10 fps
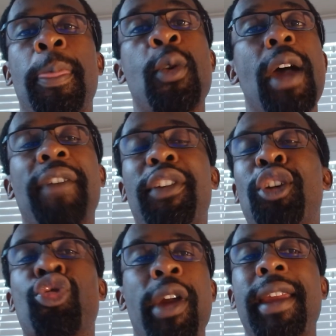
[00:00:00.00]
you have a
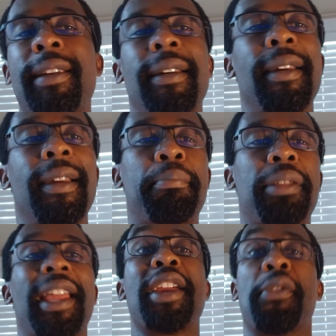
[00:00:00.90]
great
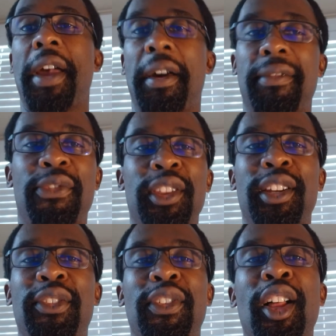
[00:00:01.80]
playground for the
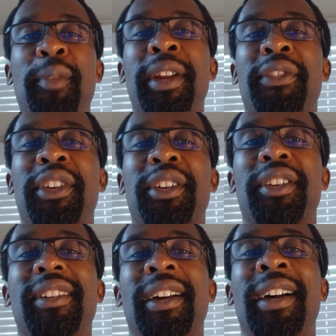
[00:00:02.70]
development of
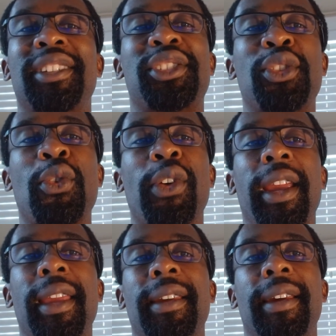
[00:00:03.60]
your story.